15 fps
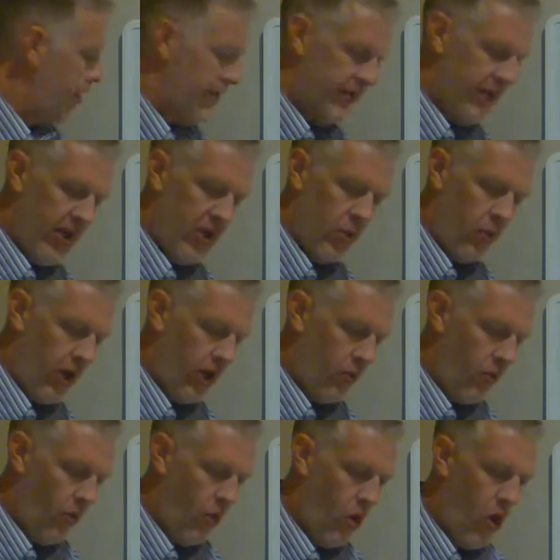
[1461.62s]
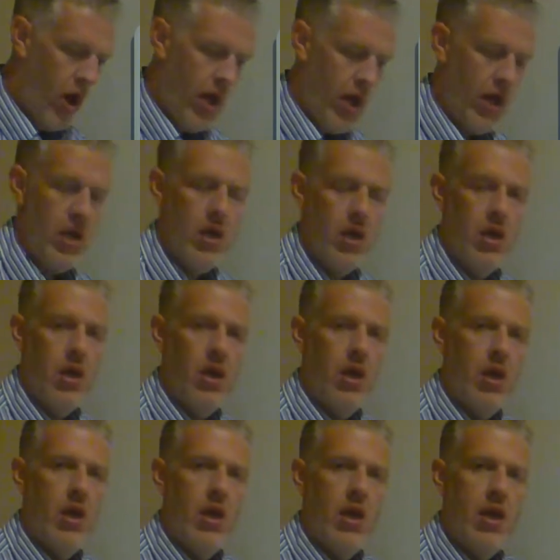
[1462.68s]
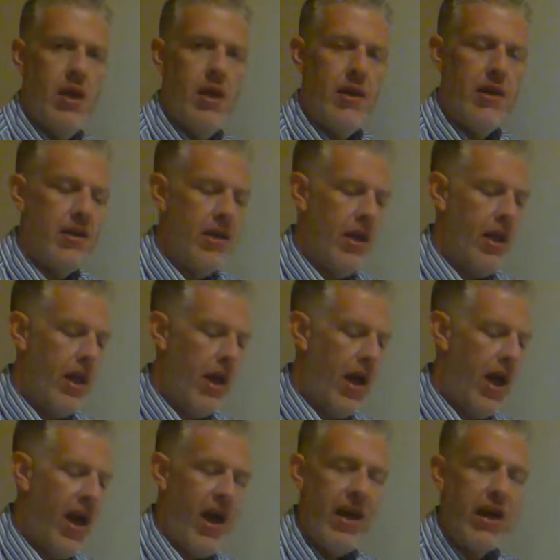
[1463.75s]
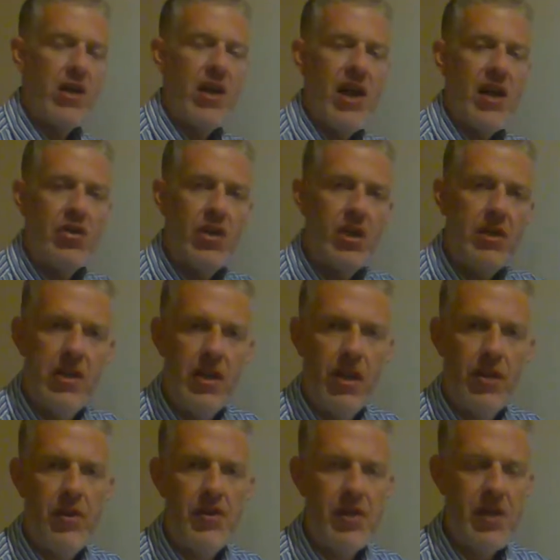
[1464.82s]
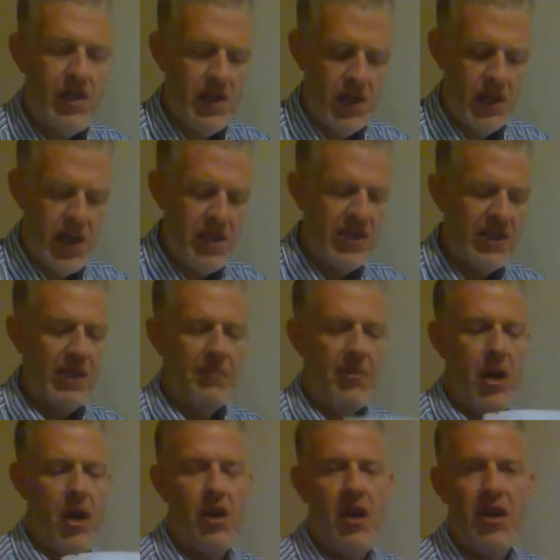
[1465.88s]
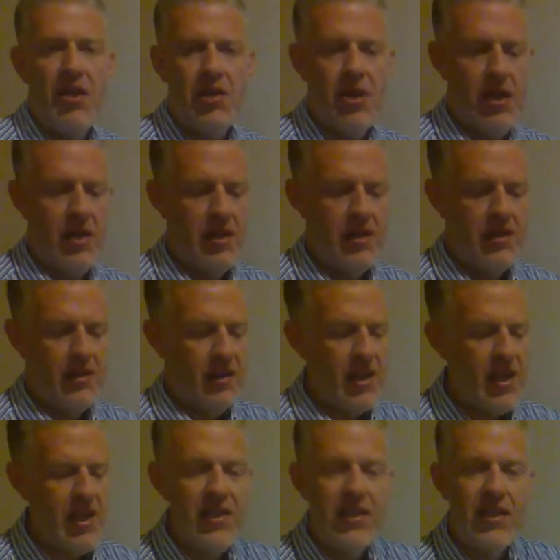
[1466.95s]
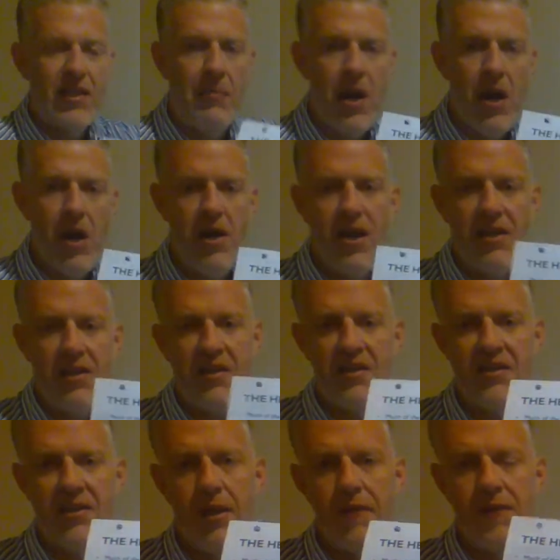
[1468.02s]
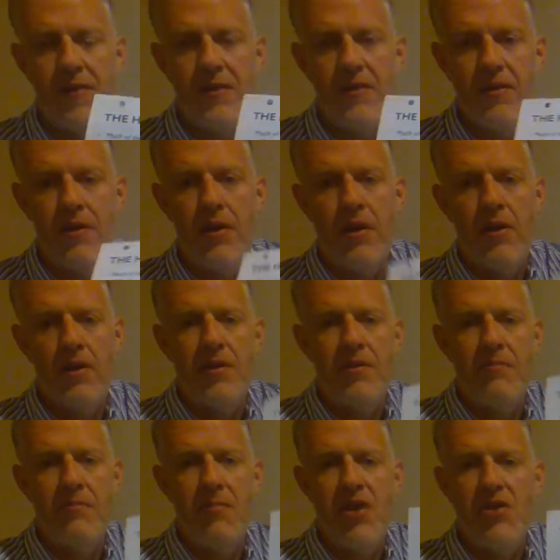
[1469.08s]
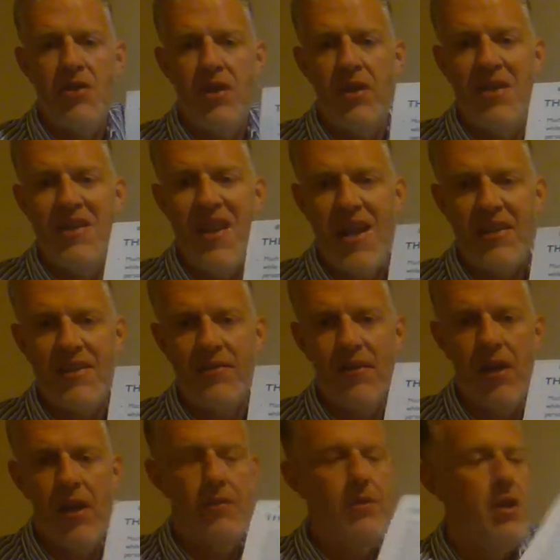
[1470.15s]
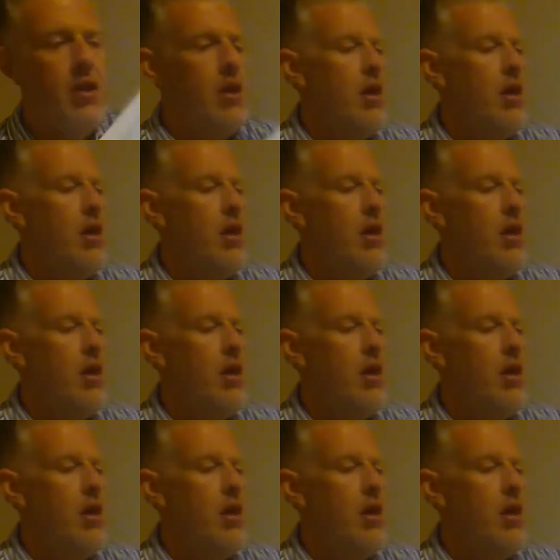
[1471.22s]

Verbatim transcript: slide 21, I don't actually articulate the hedonistic paradox yet. The hedonistic paradox itself is, is mentioned on the next slide.